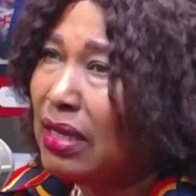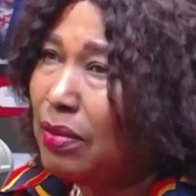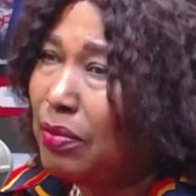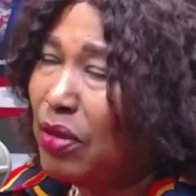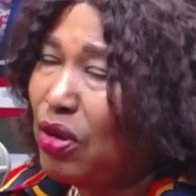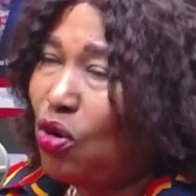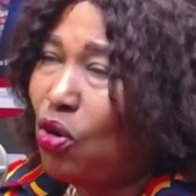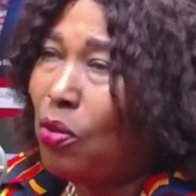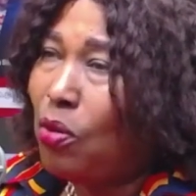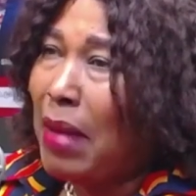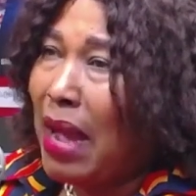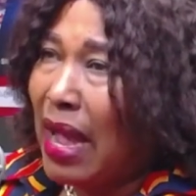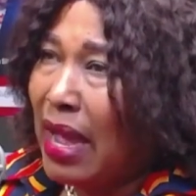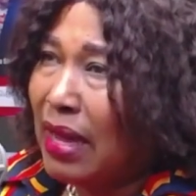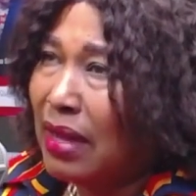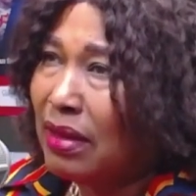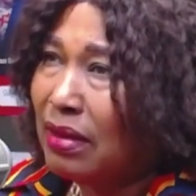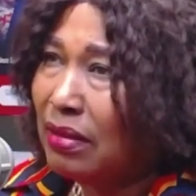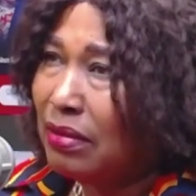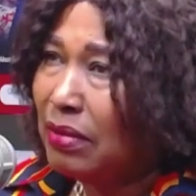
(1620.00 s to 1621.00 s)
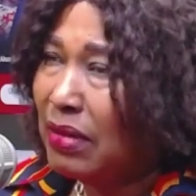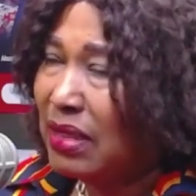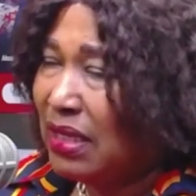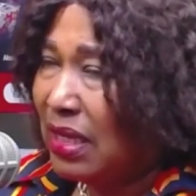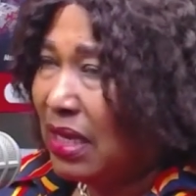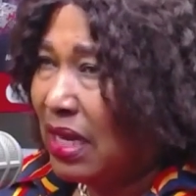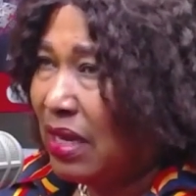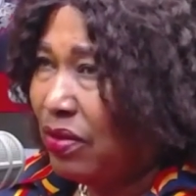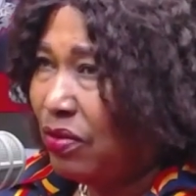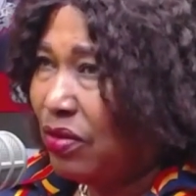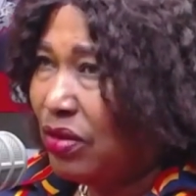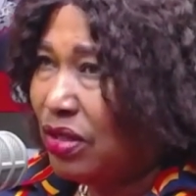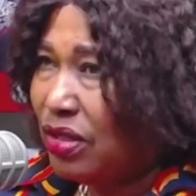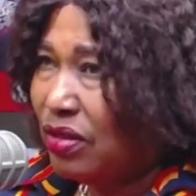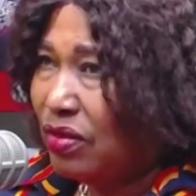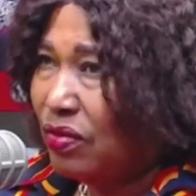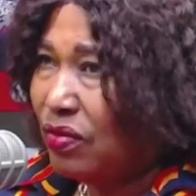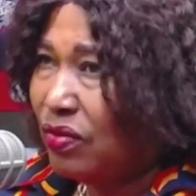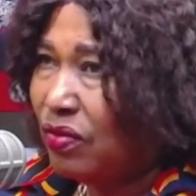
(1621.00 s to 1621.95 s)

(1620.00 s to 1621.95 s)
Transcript: me oba me language no.